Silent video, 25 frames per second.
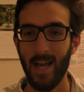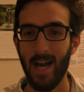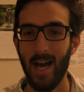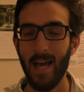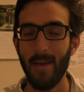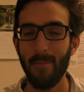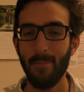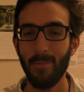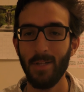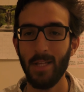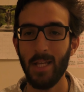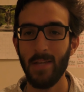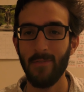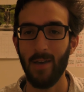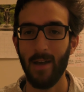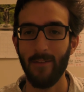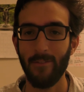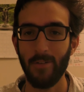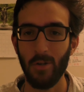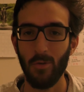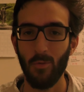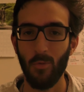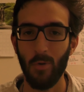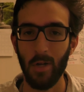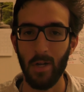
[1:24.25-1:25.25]
I believe
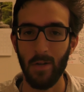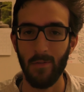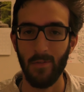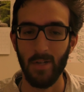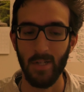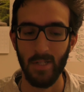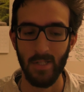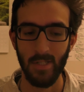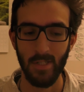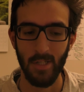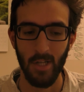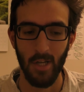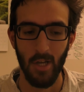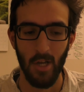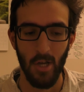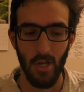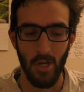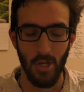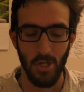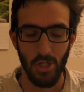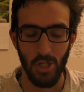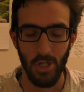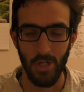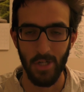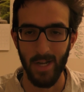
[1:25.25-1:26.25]
every one of
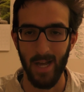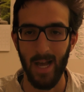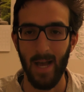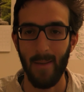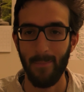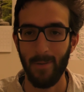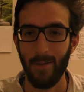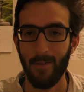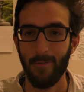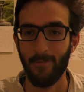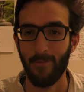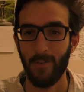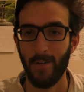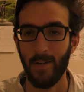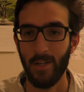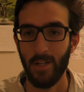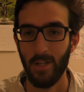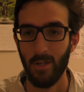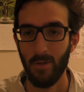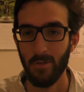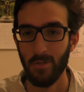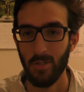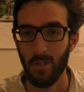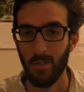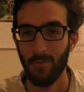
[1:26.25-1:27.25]
us should not be afraid to
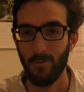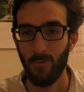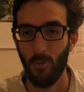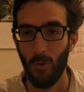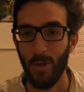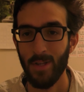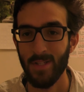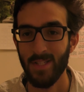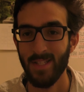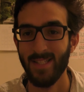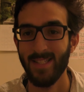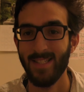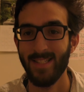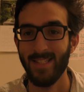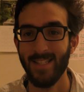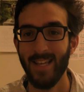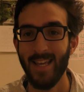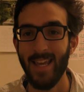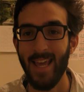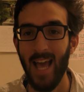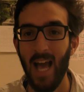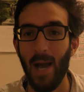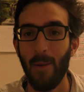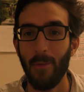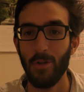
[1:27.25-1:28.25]
use our voice and
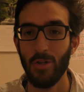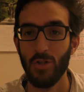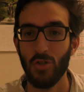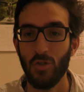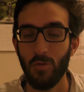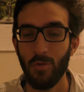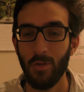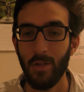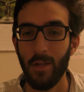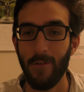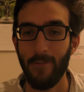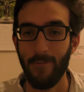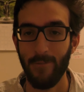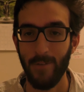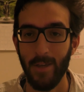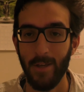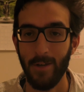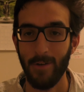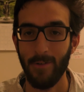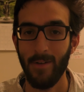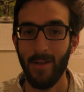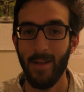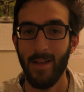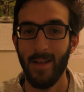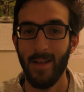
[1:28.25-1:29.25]
say how we truly feel.